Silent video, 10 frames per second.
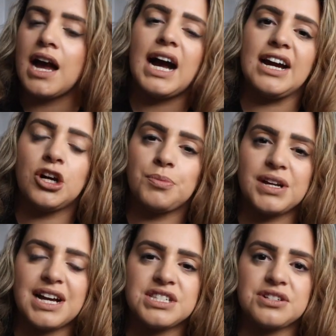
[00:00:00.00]
I hope you
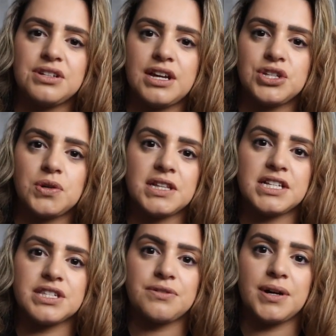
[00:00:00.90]
guys enjoyed
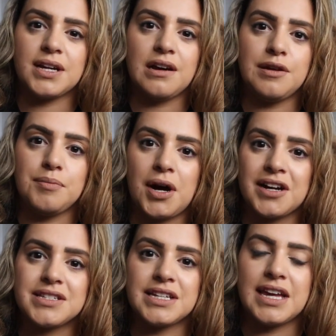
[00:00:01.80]
this quick
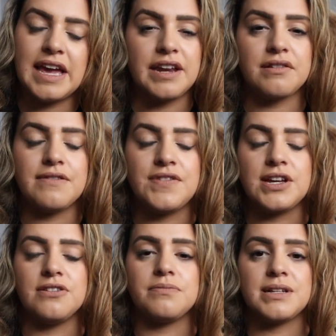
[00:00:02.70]
unboxing and
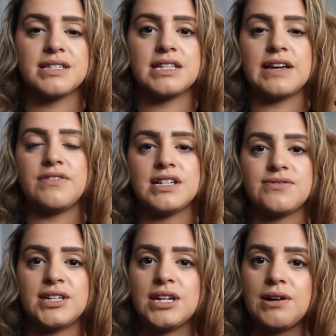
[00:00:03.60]
review. Please give this
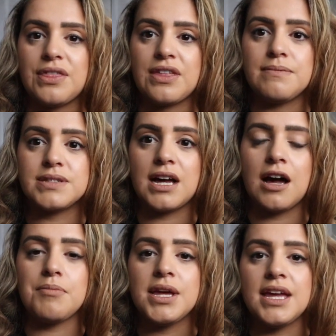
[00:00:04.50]
video a thumbs
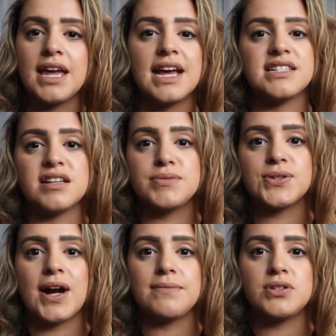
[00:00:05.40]
up and
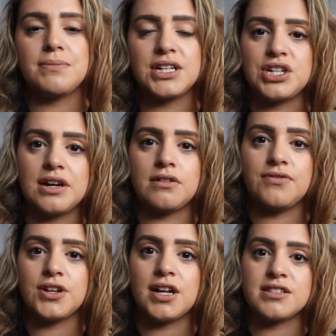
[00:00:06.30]
subscribe to my channel
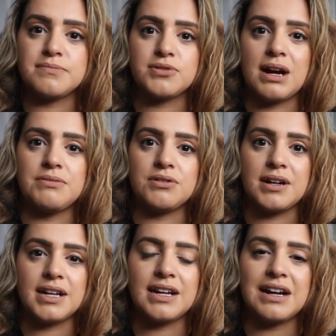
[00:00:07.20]
if you're not subscribed
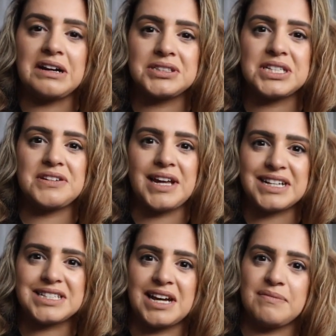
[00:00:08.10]
already. I'll see you
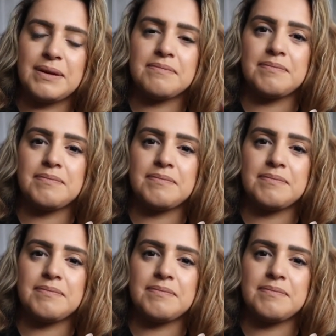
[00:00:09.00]
next time.